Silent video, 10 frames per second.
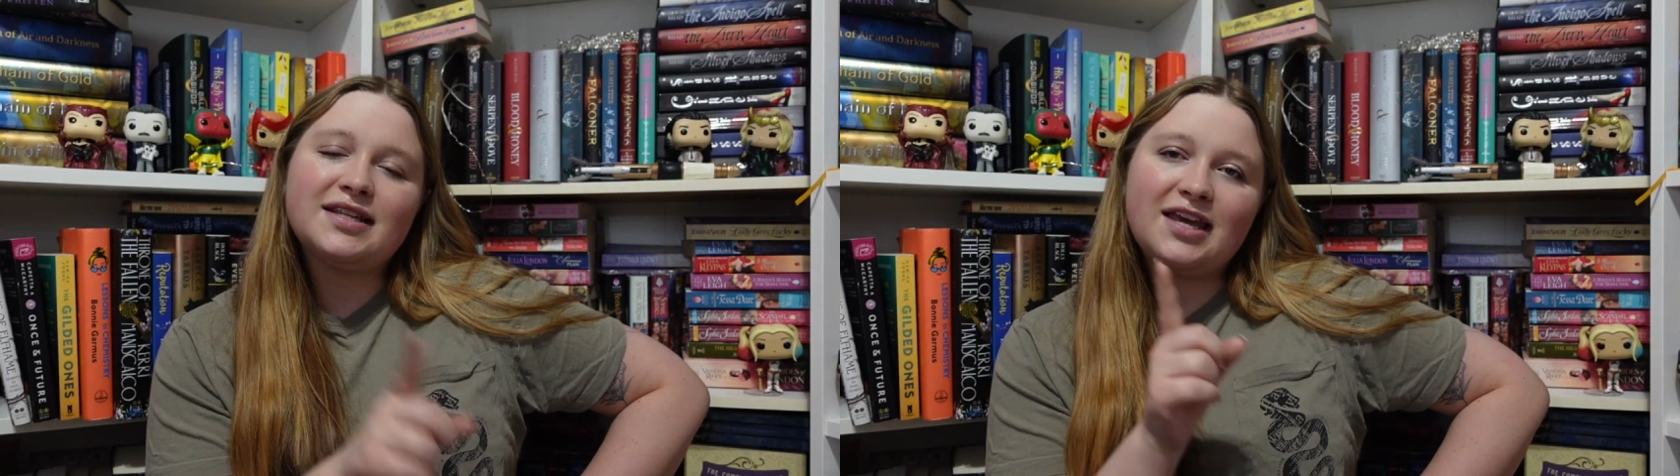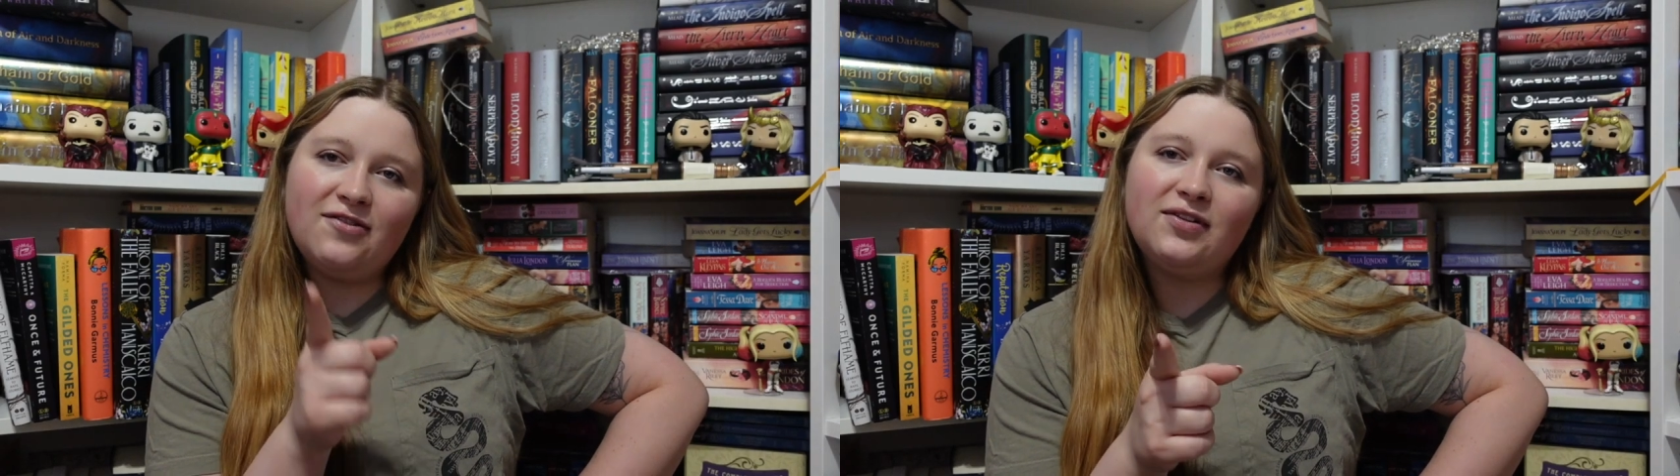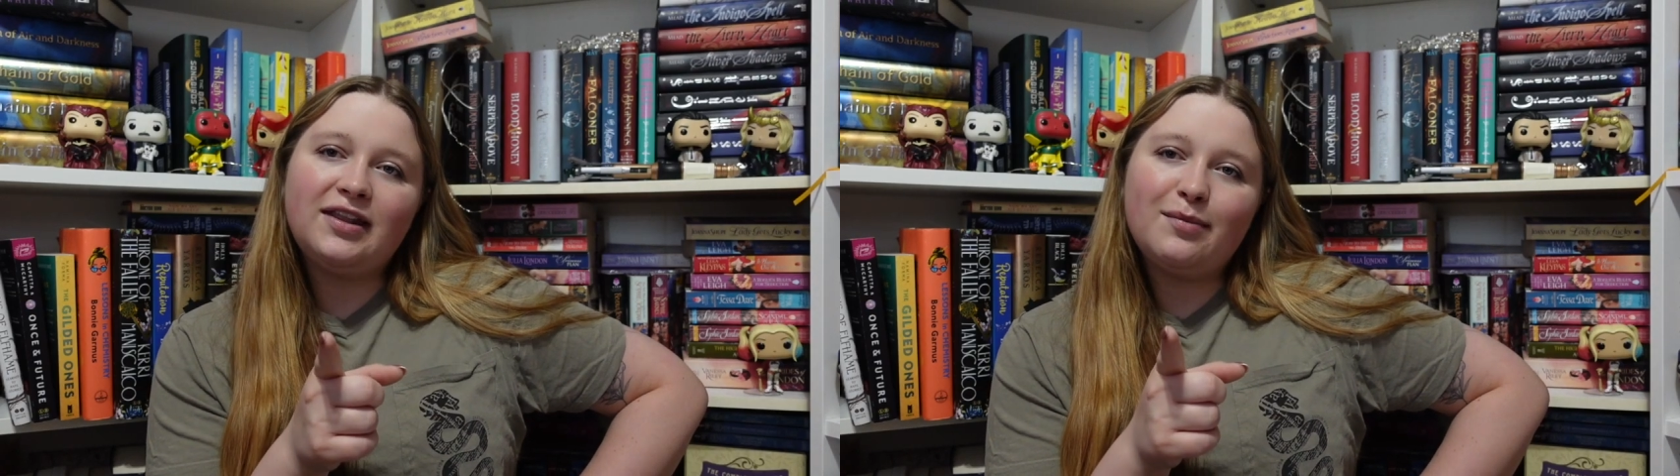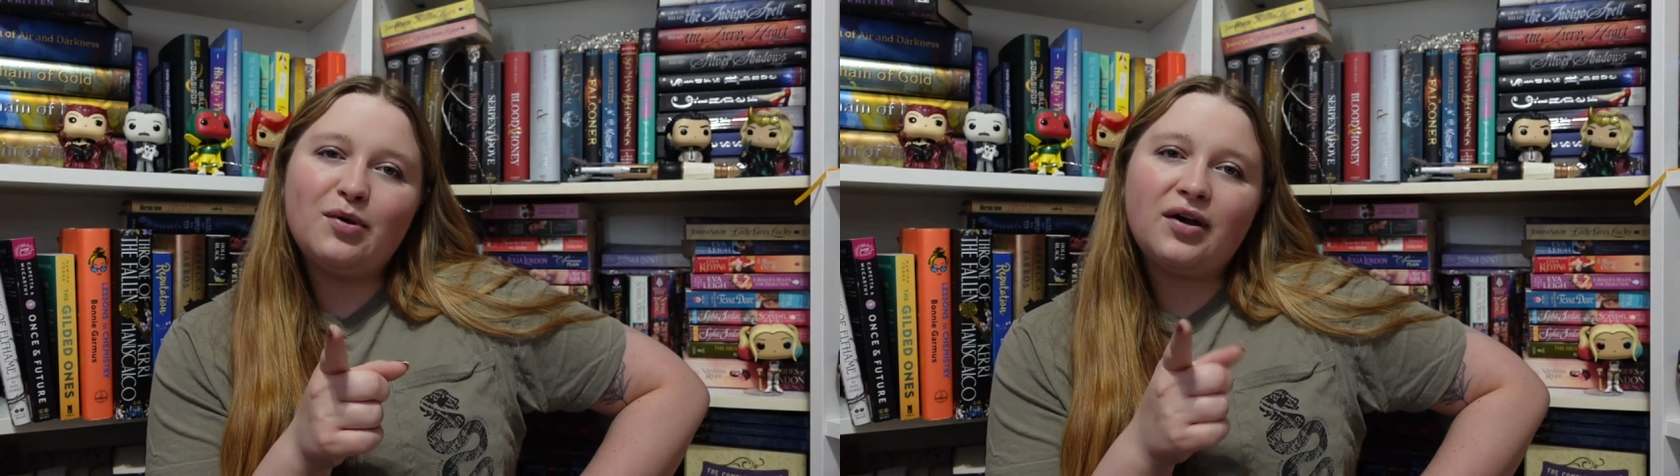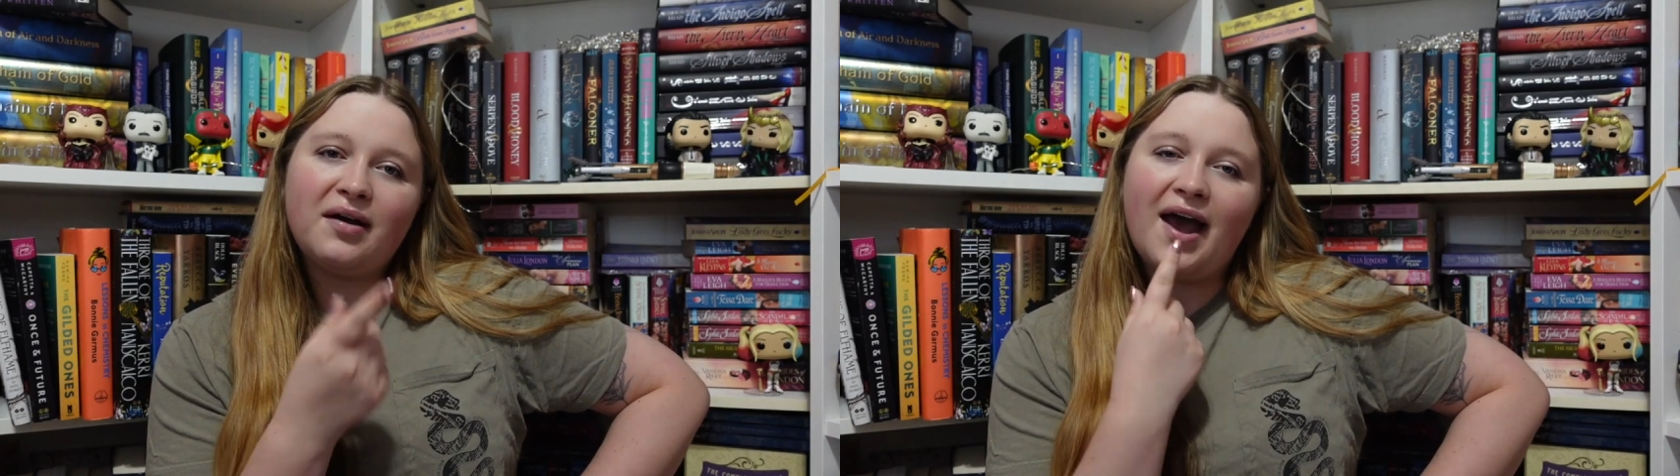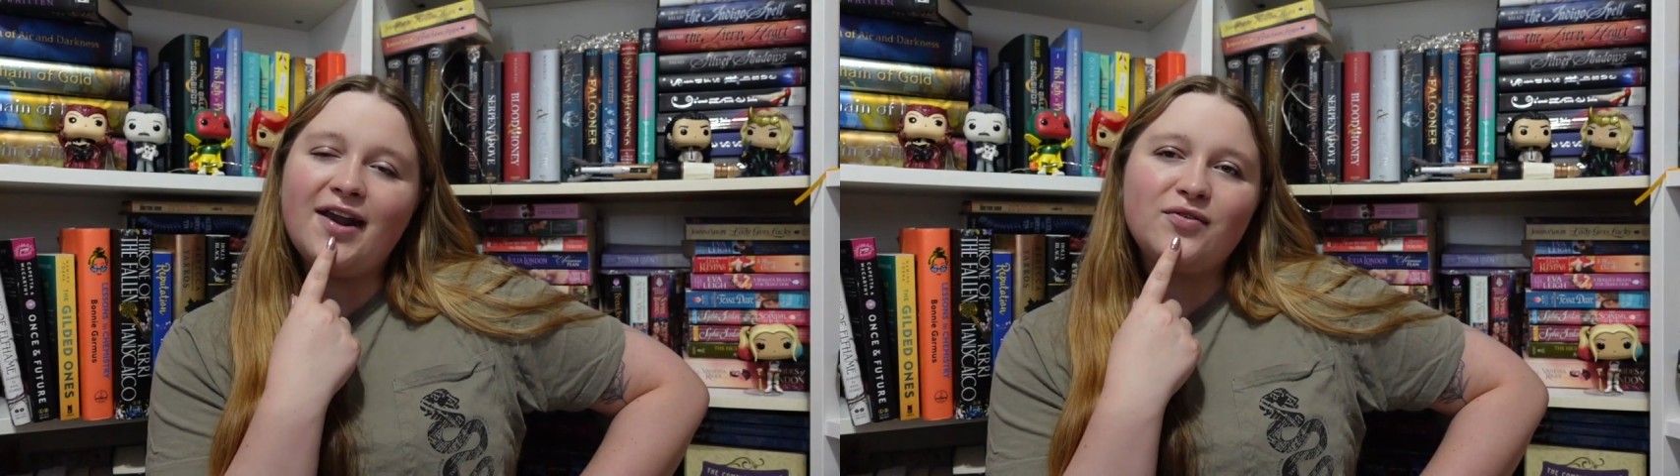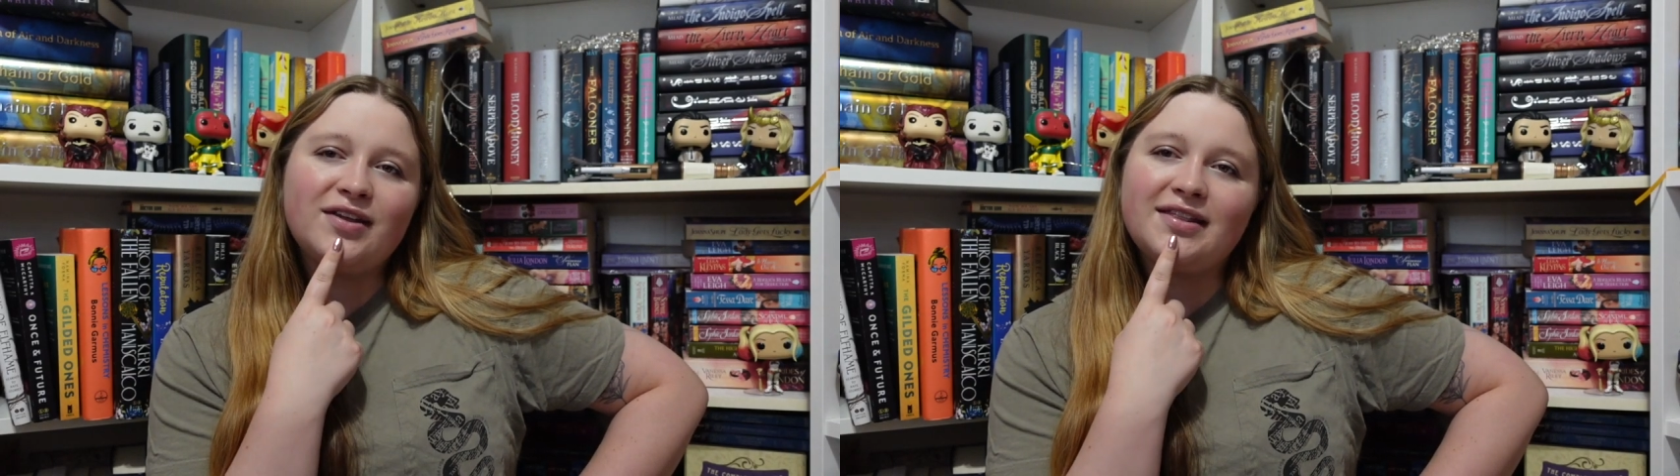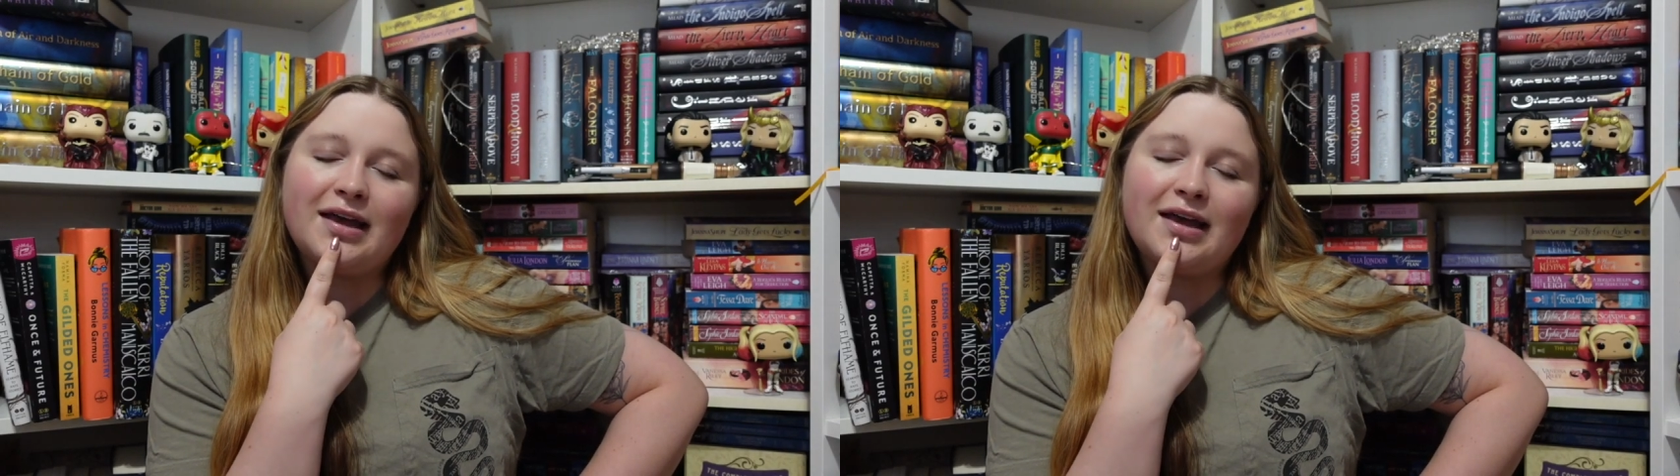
The Eva Leigh book, I don't think